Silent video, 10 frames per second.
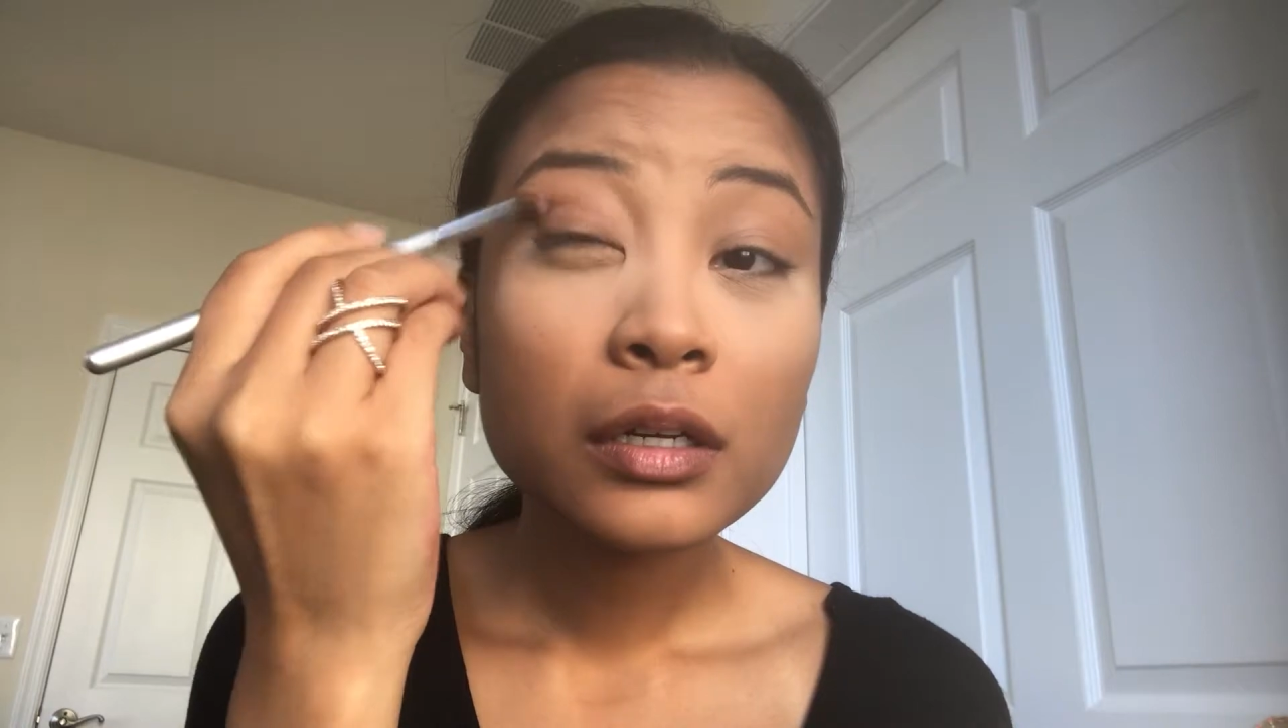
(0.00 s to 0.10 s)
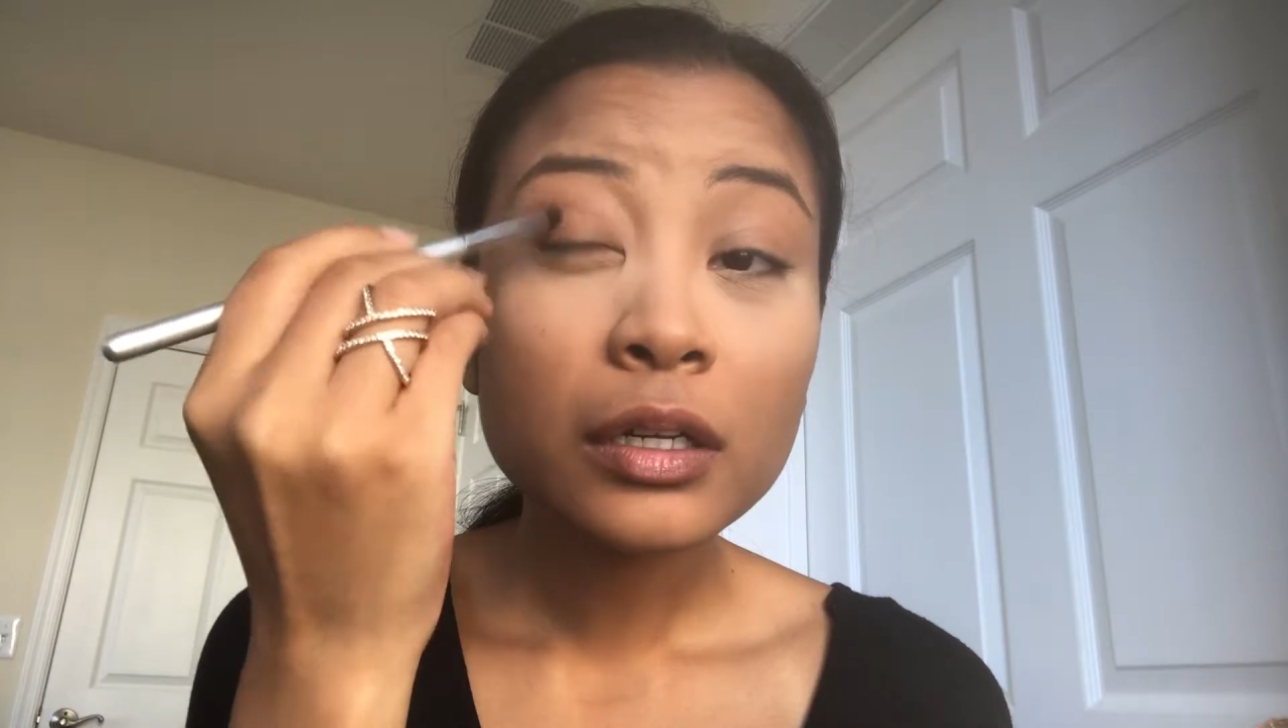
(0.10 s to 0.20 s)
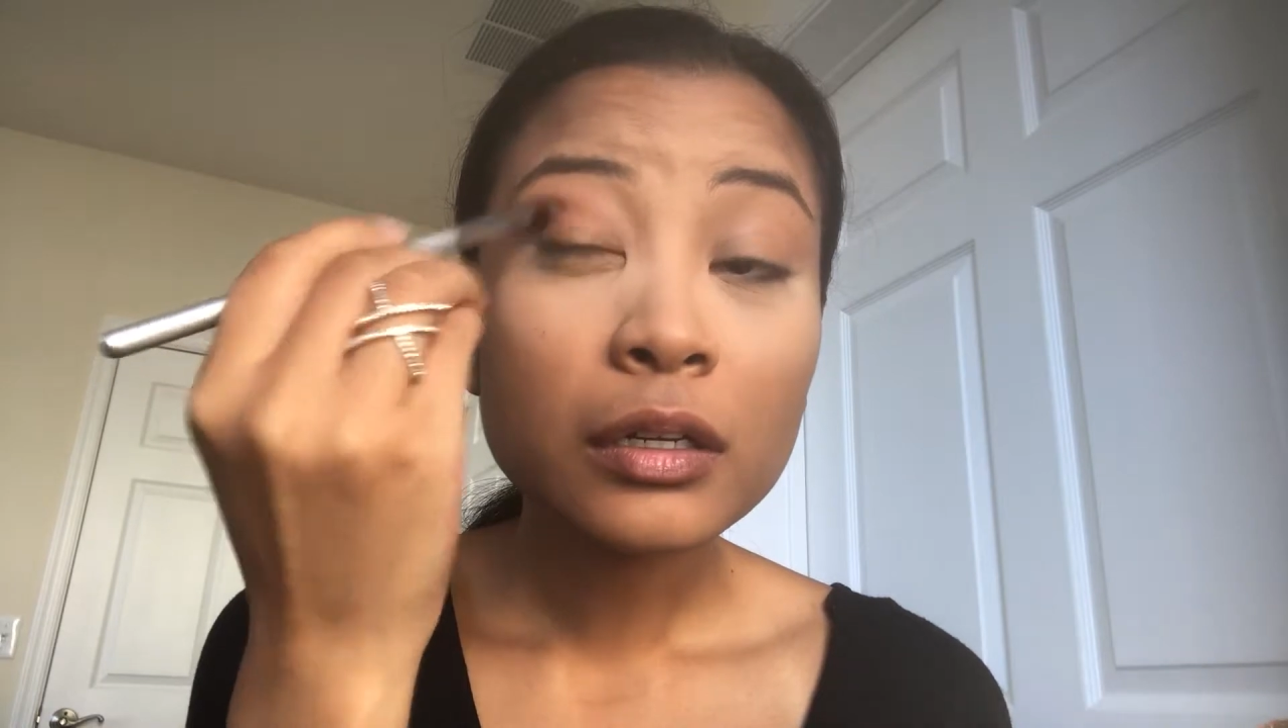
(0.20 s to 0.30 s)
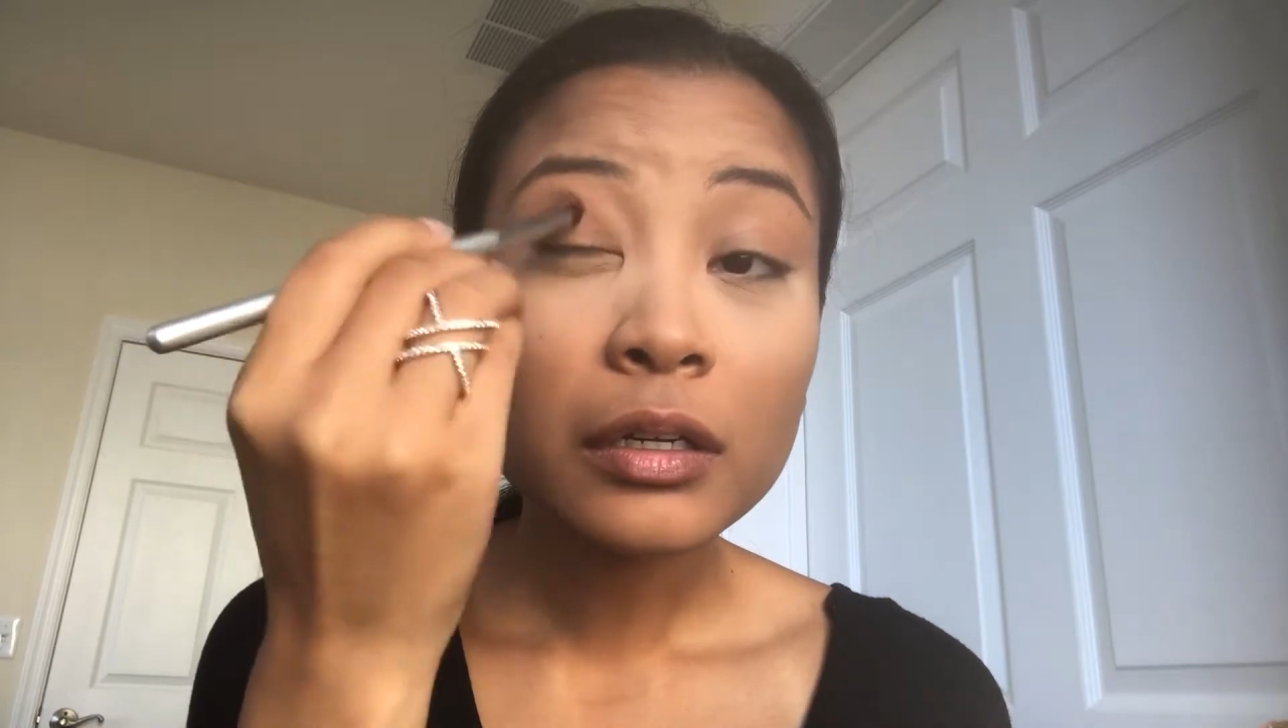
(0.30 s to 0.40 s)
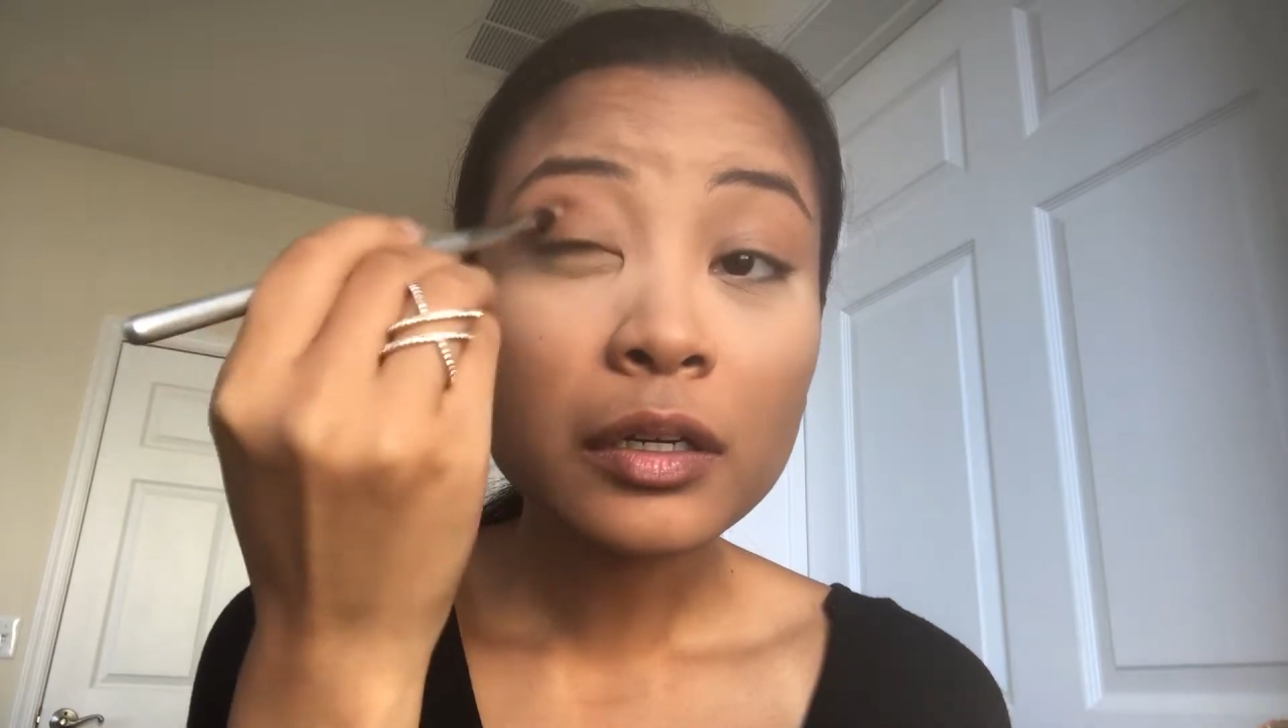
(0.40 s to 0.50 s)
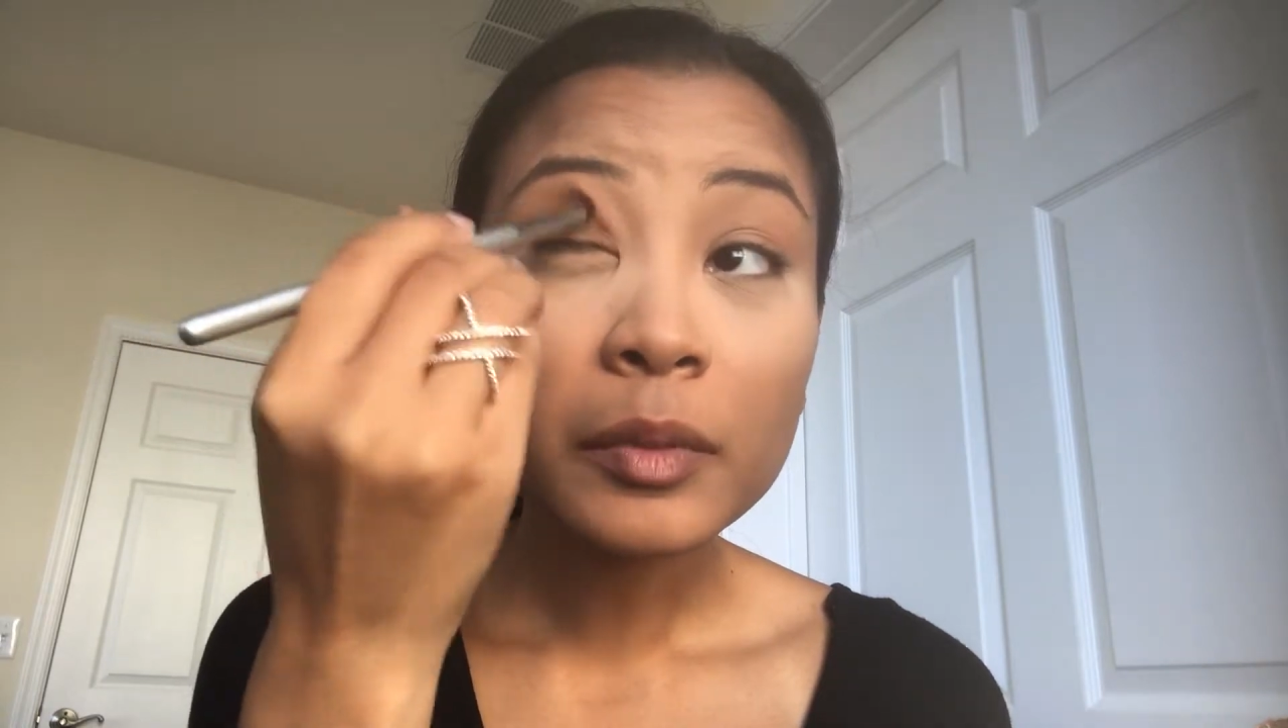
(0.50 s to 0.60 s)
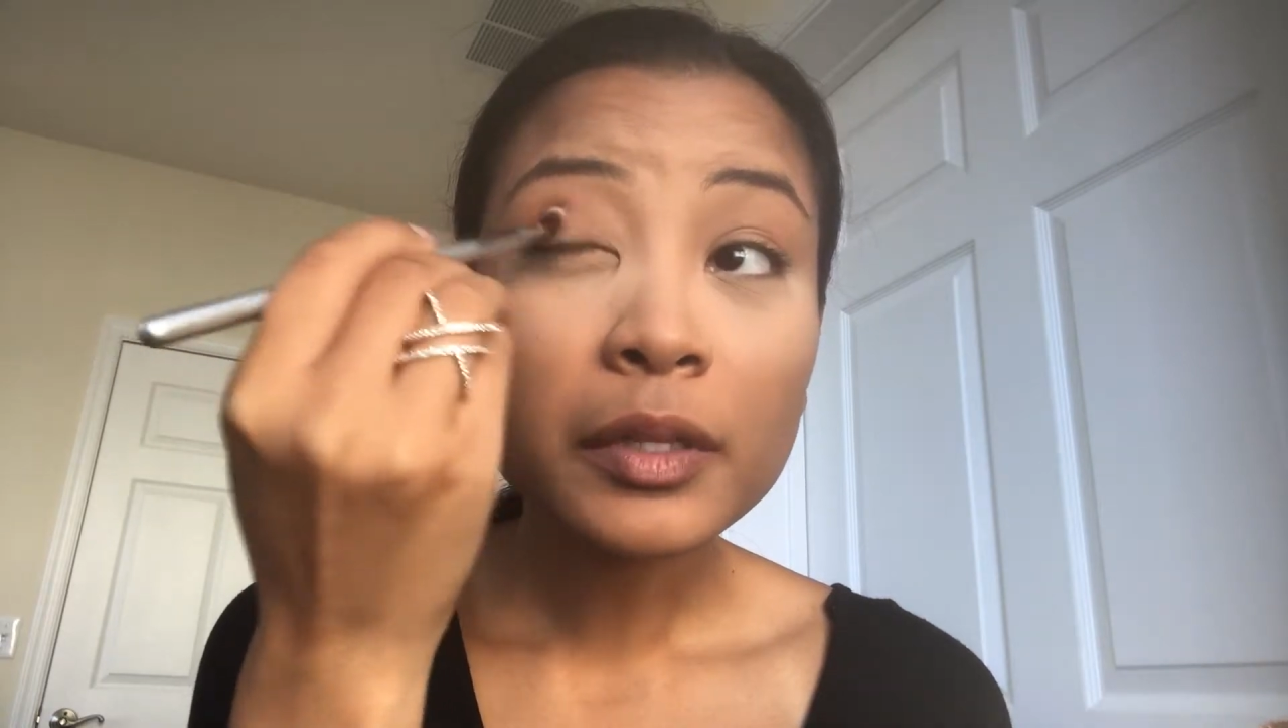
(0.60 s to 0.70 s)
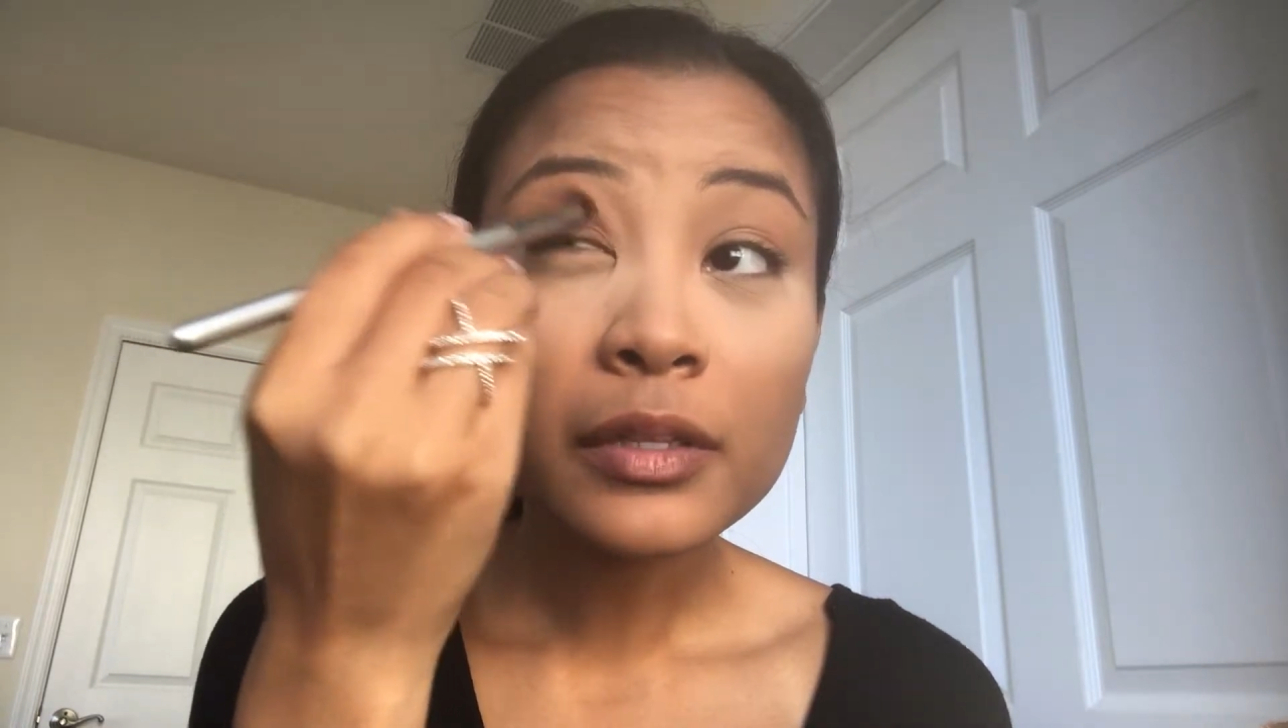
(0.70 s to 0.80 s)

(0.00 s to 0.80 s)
I don't know, maybe